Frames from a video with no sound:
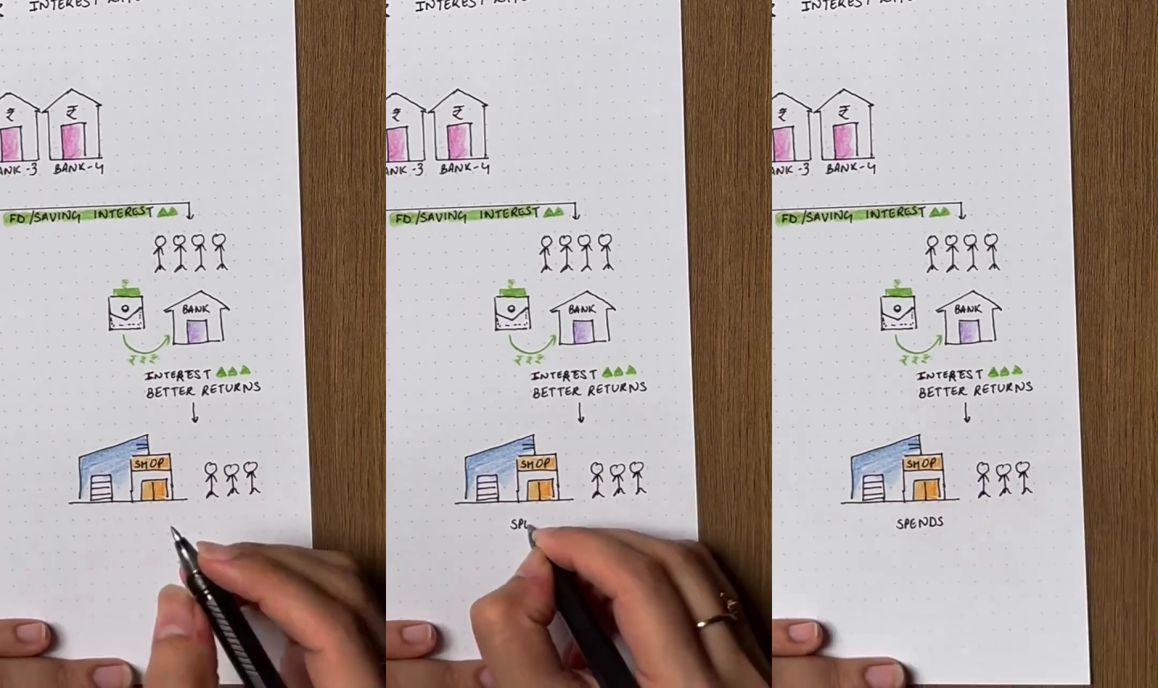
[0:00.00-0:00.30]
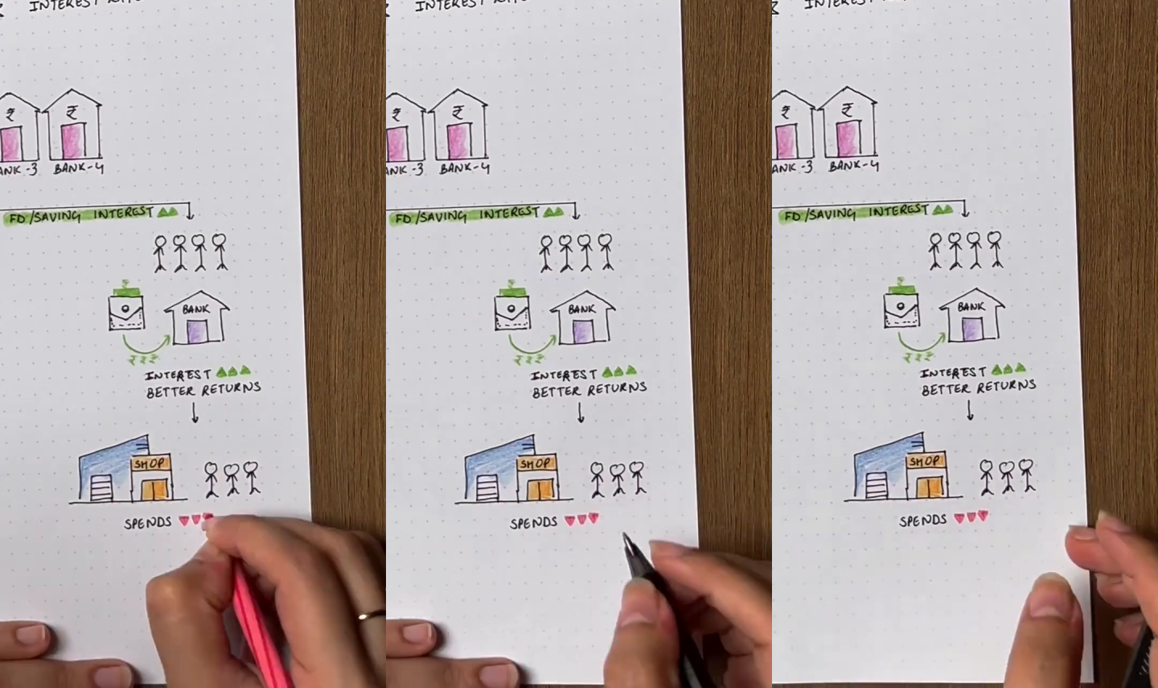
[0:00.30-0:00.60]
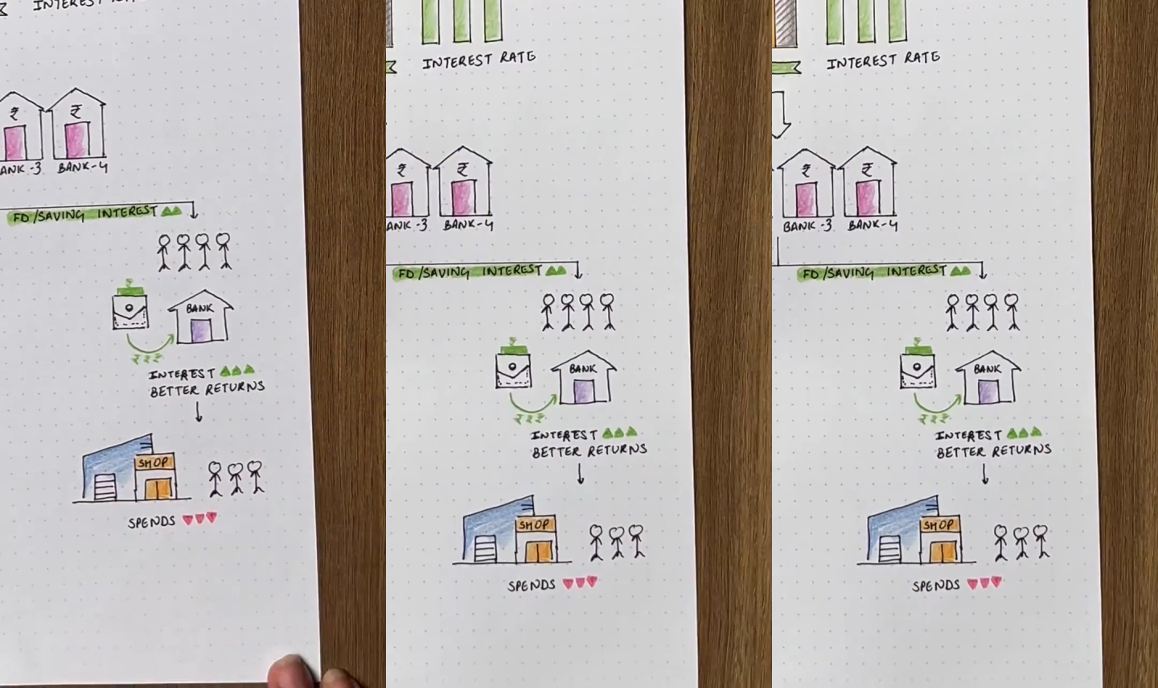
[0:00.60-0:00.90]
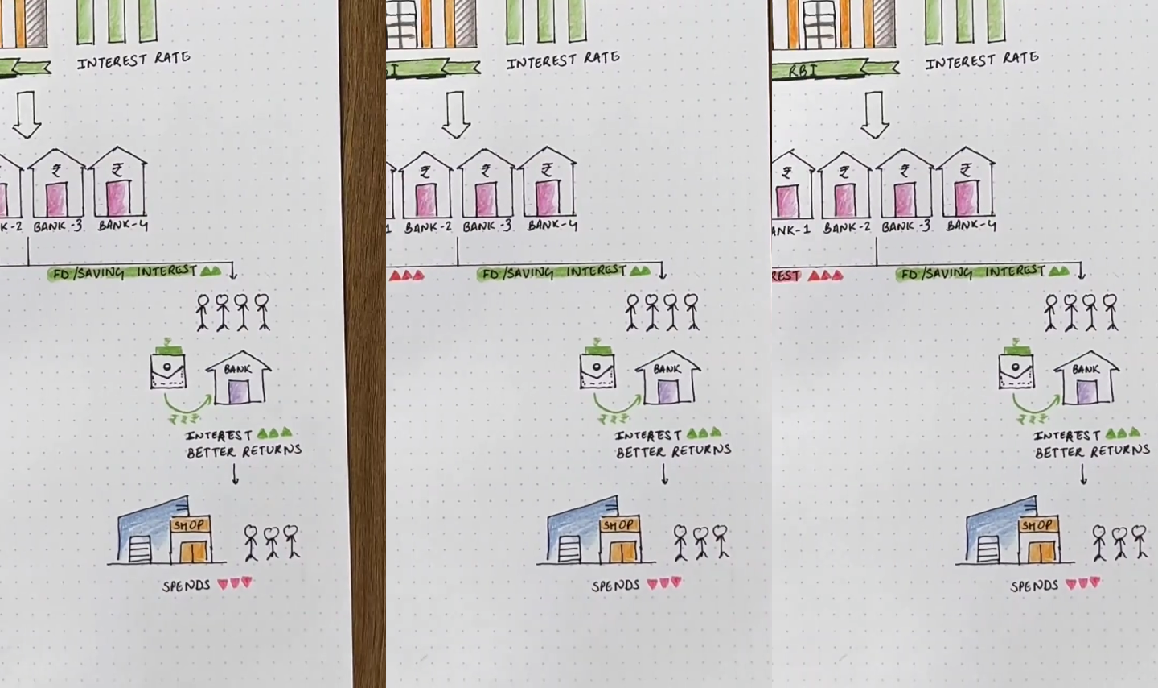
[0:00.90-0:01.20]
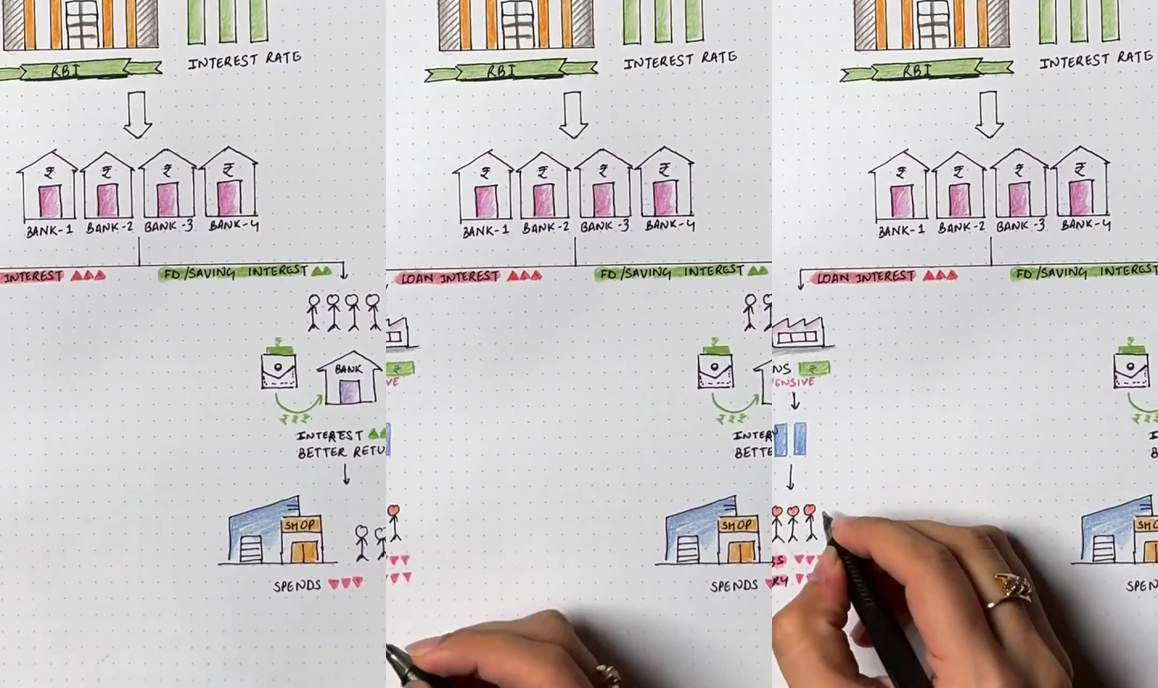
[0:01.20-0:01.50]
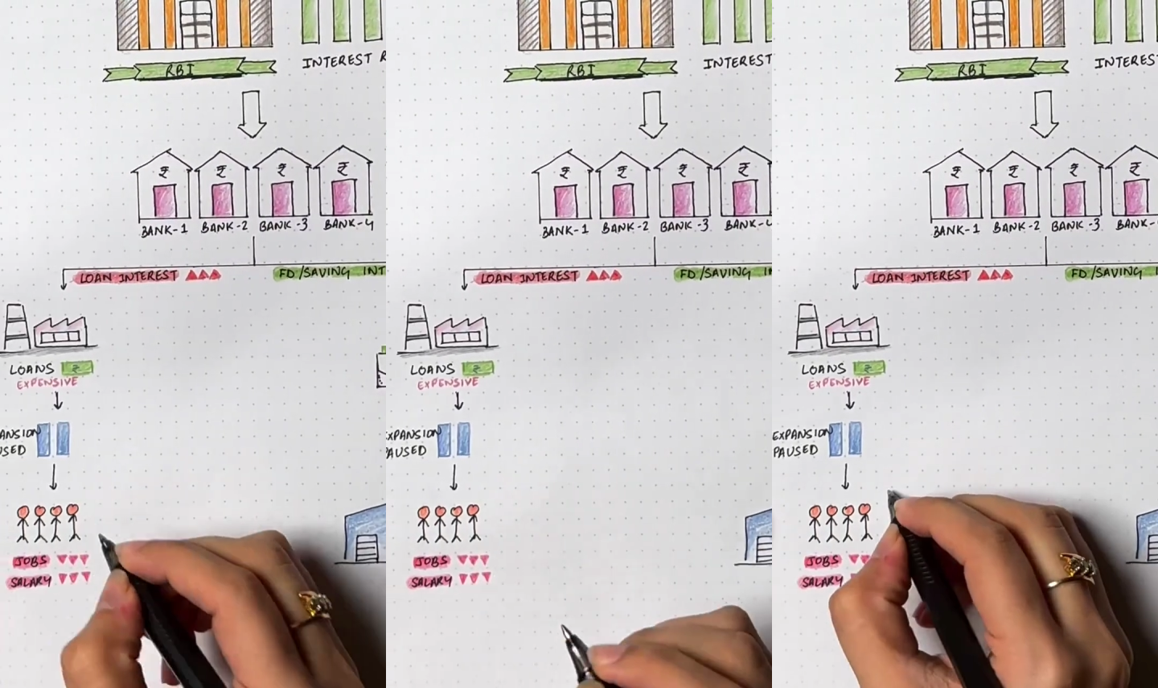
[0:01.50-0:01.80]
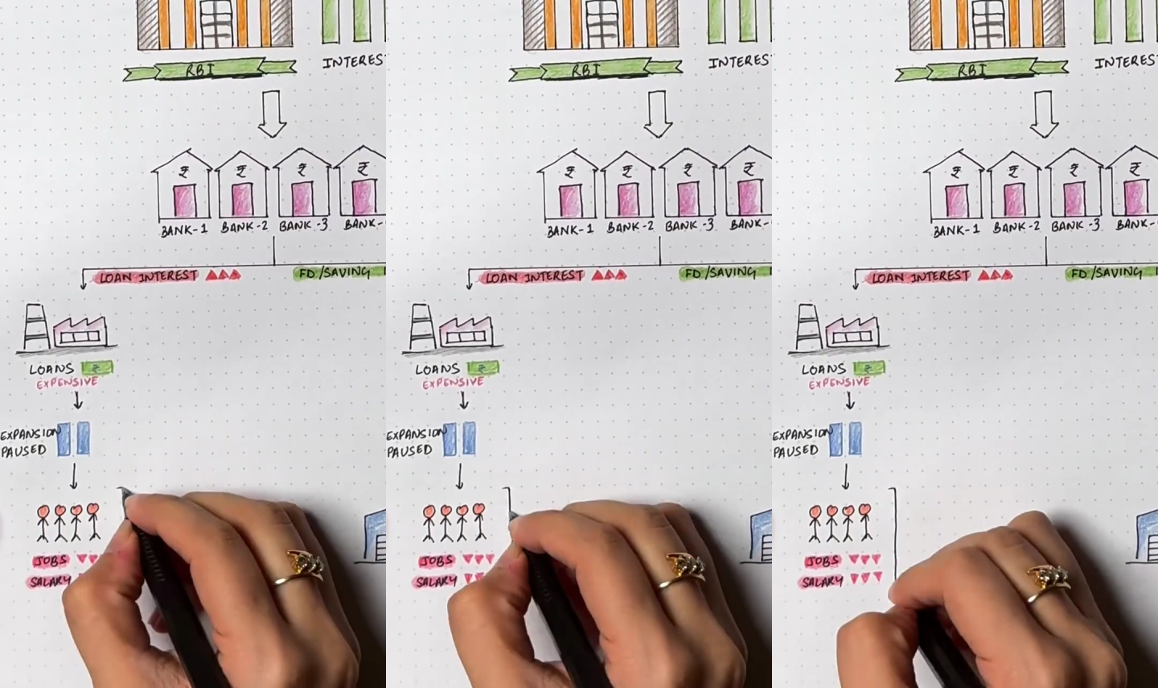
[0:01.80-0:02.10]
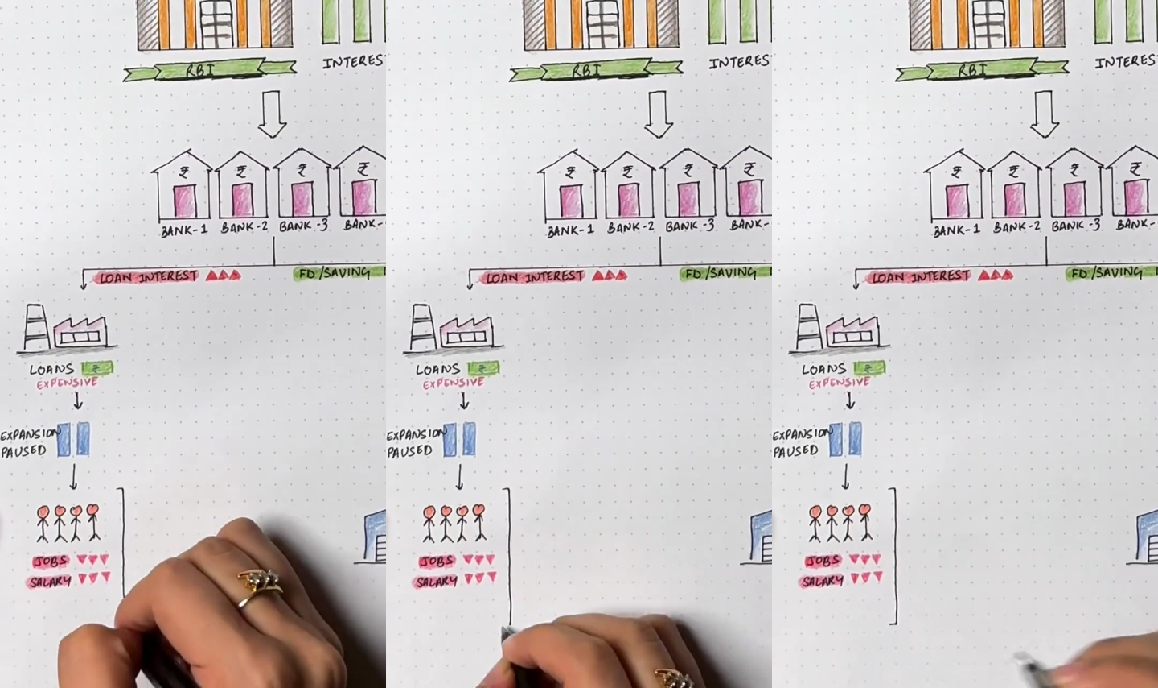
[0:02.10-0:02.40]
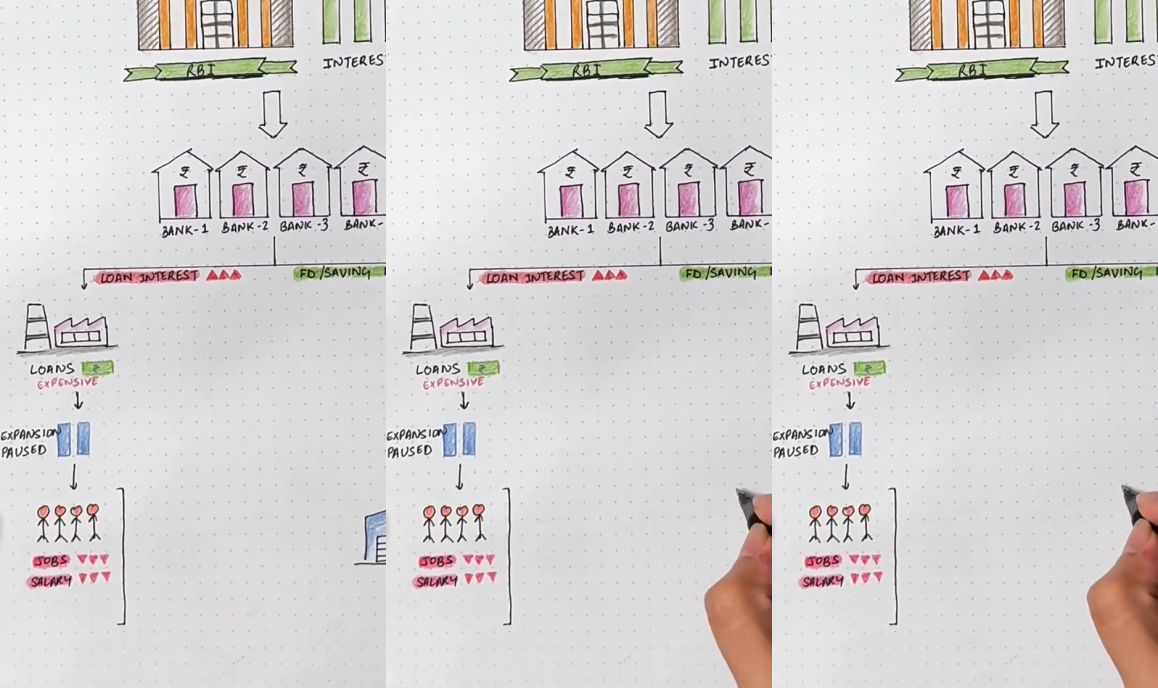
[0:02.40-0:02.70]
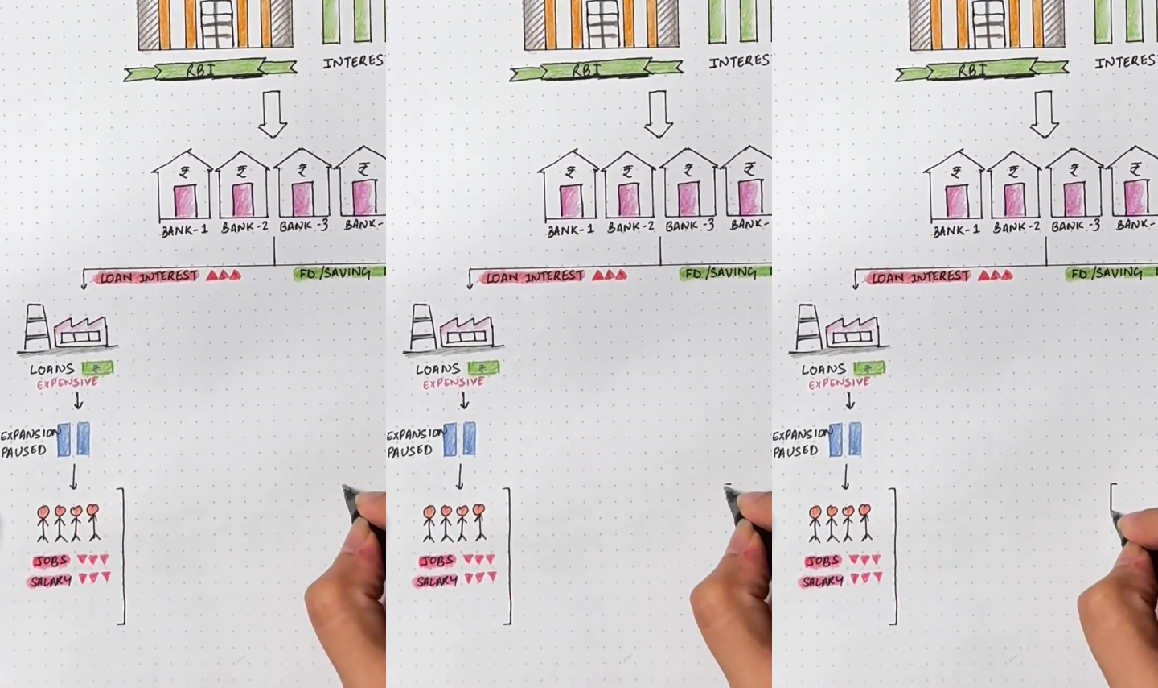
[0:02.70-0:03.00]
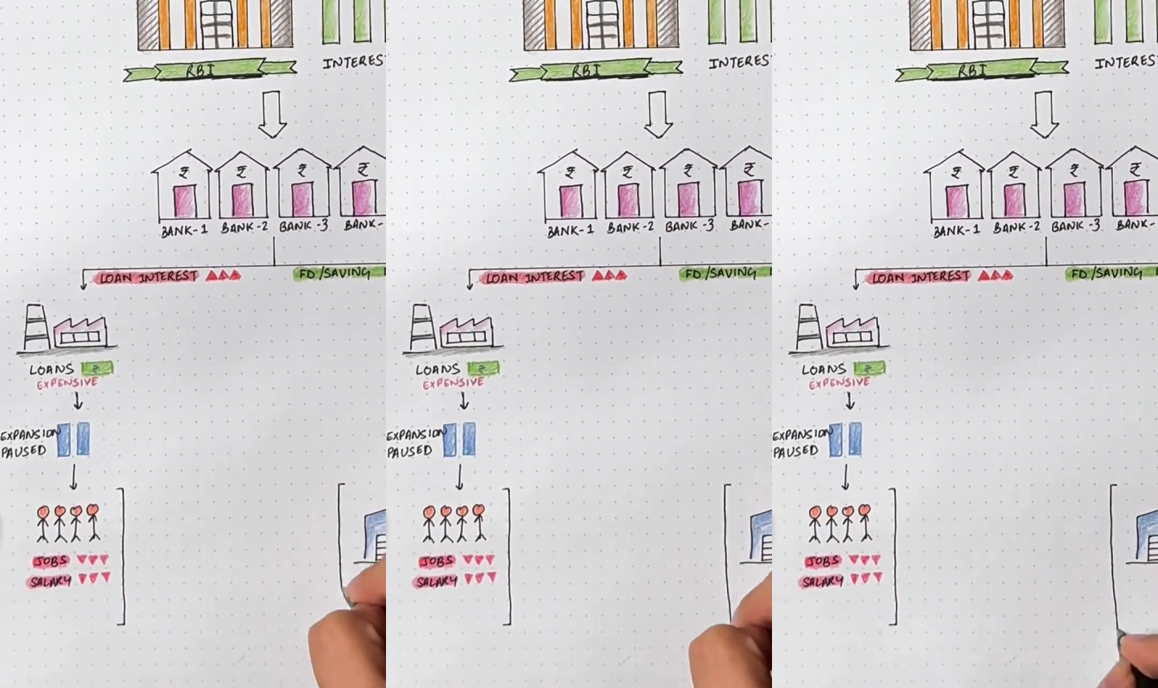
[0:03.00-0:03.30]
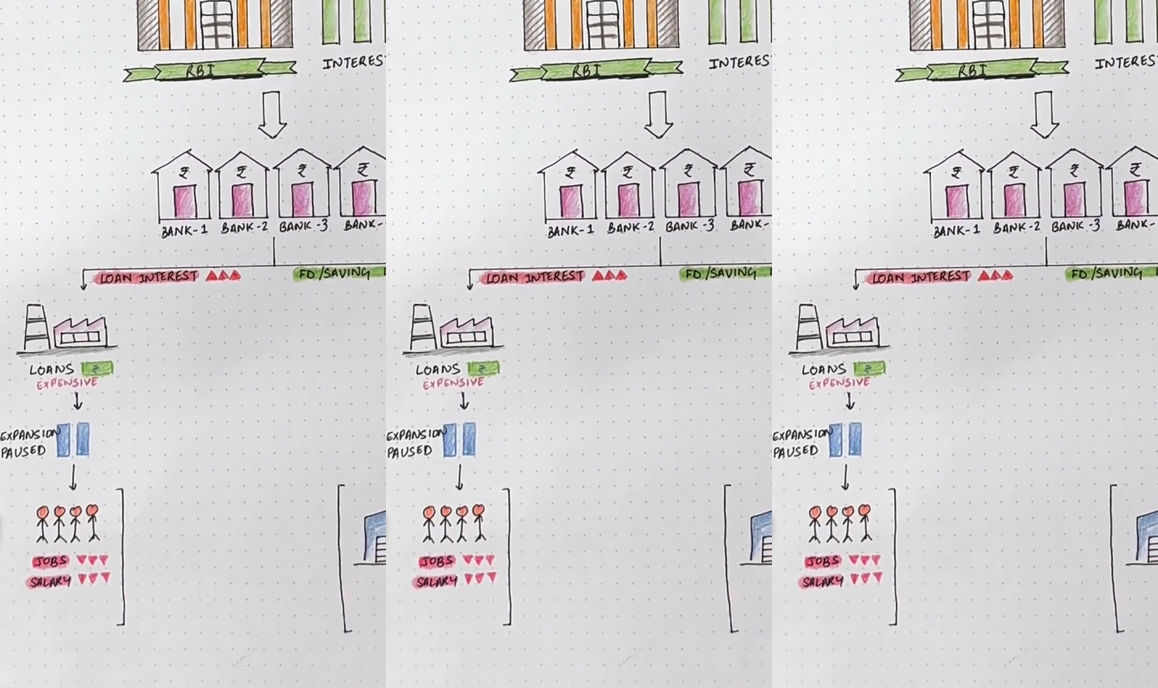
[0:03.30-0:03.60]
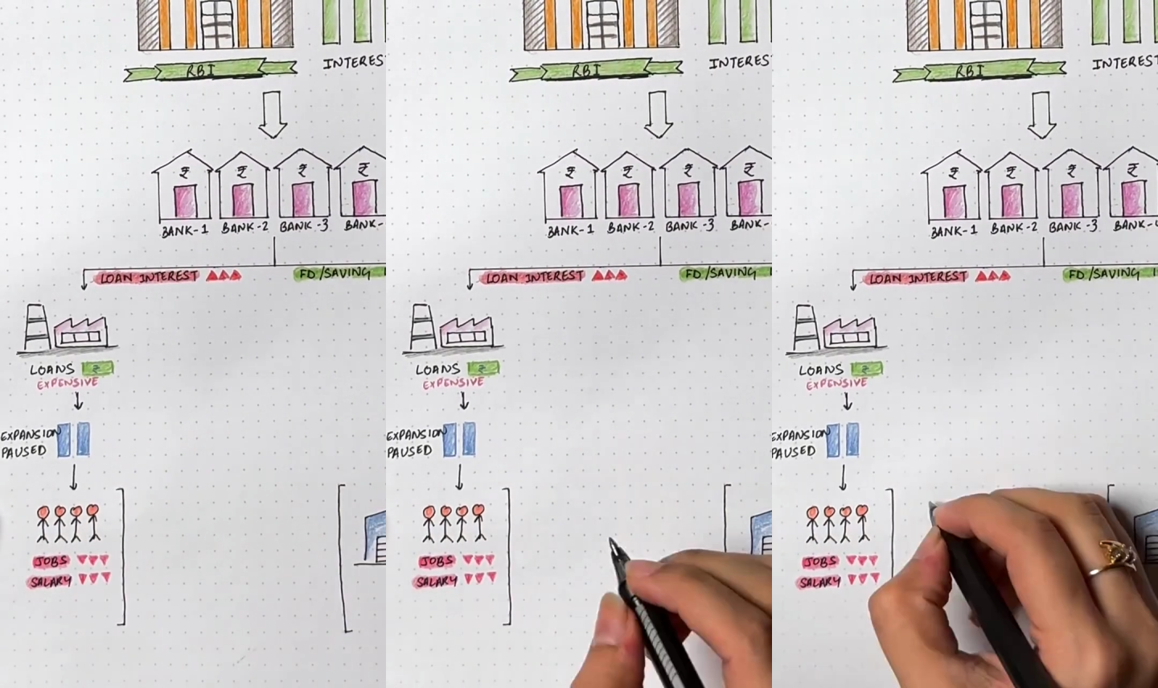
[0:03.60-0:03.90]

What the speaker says: Nobody's mouth can be seen.